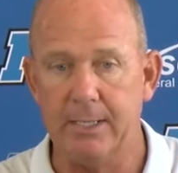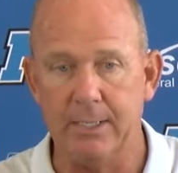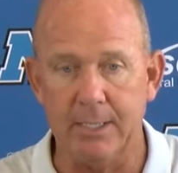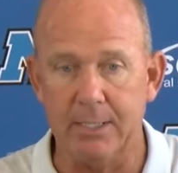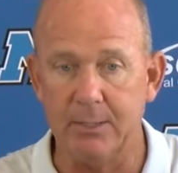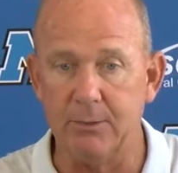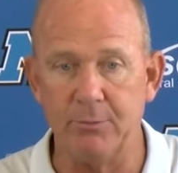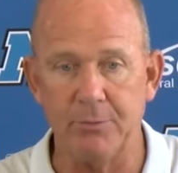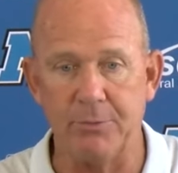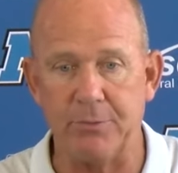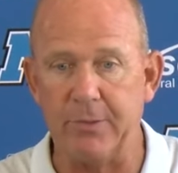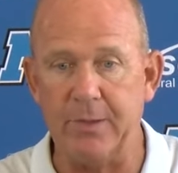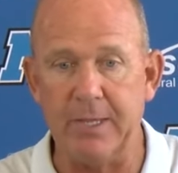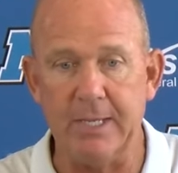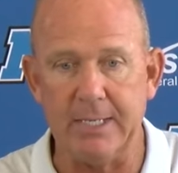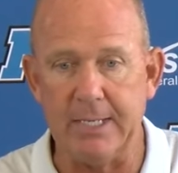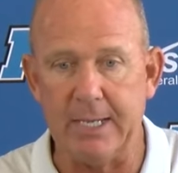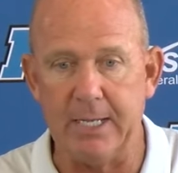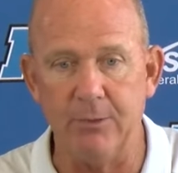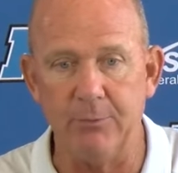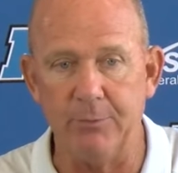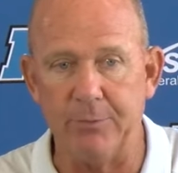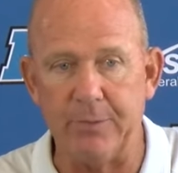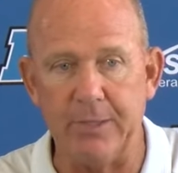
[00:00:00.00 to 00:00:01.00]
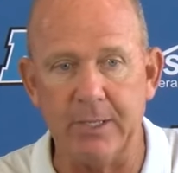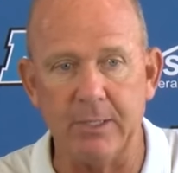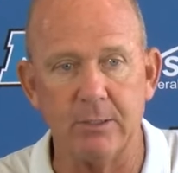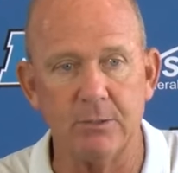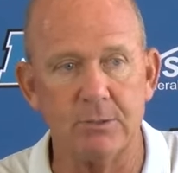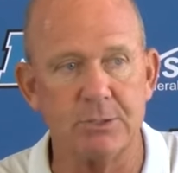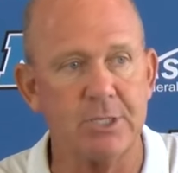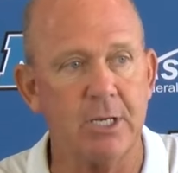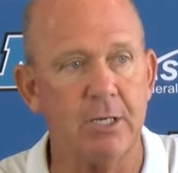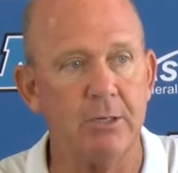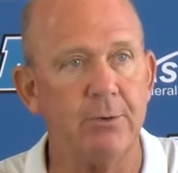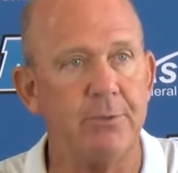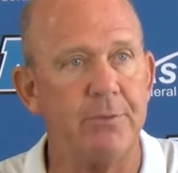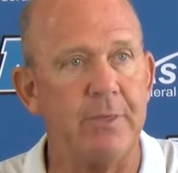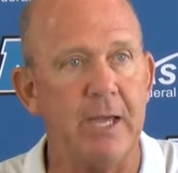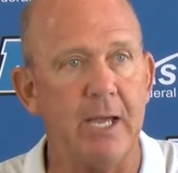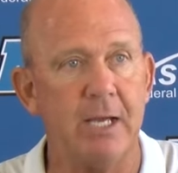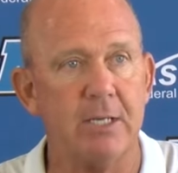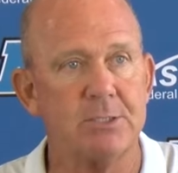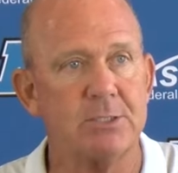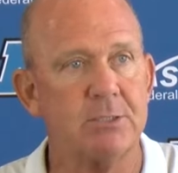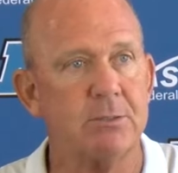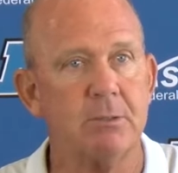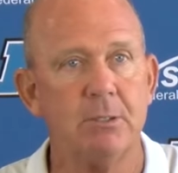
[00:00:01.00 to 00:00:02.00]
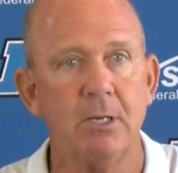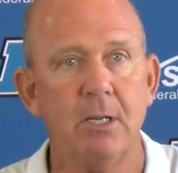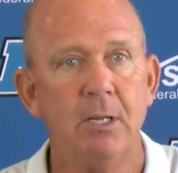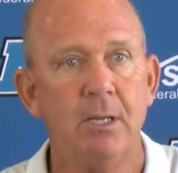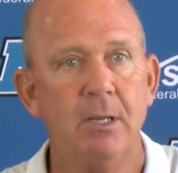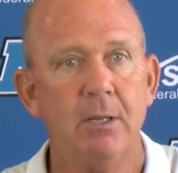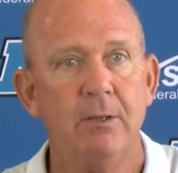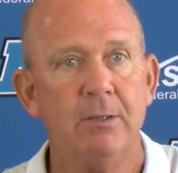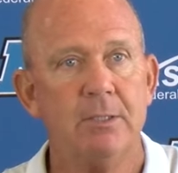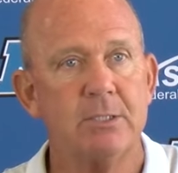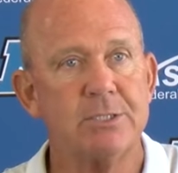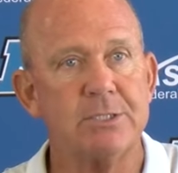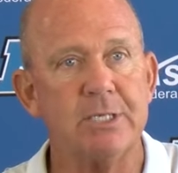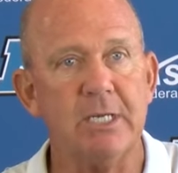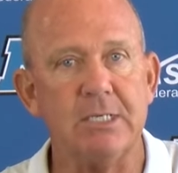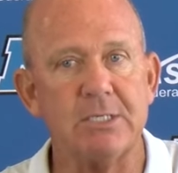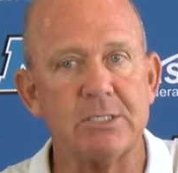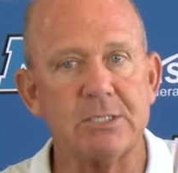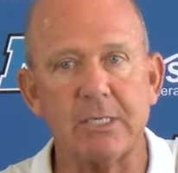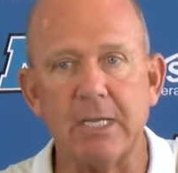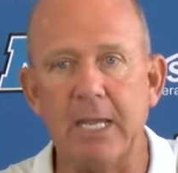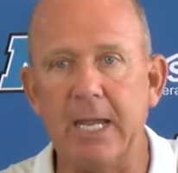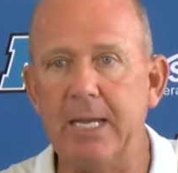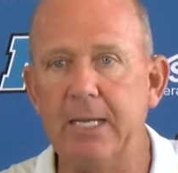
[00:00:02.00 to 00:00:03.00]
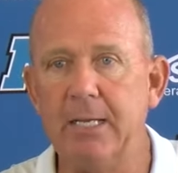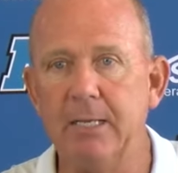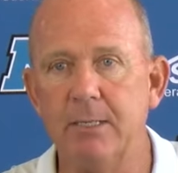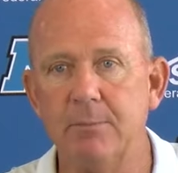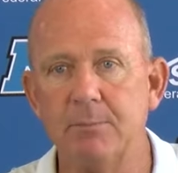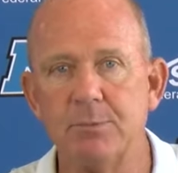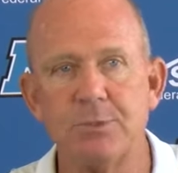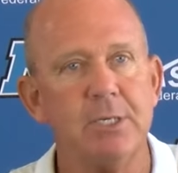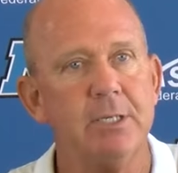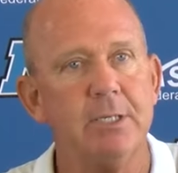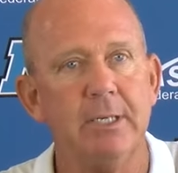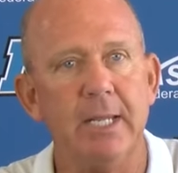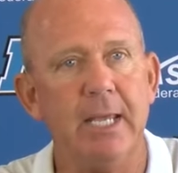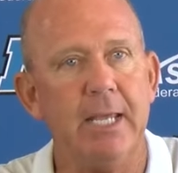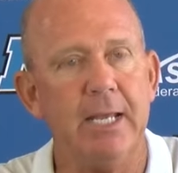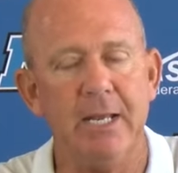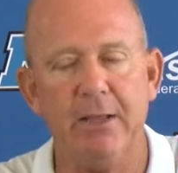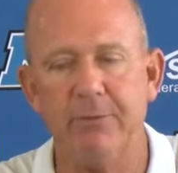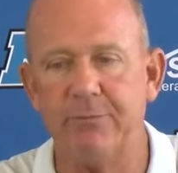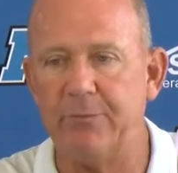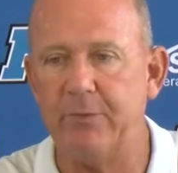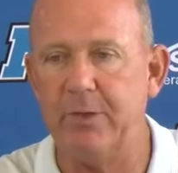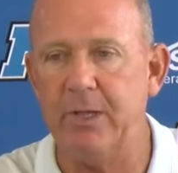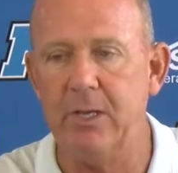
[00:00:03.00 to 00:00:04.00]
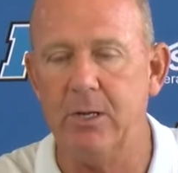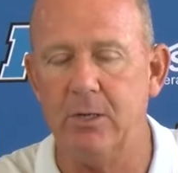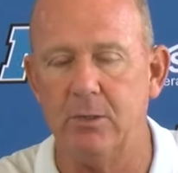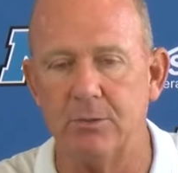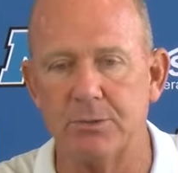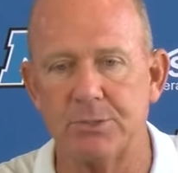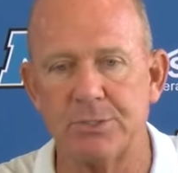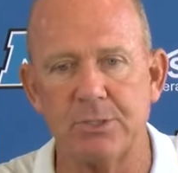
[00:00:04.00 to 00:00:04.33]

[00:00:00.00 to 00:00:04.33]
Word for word: I don't think. I don't think there's 100,000 seat stadiums in the NFL.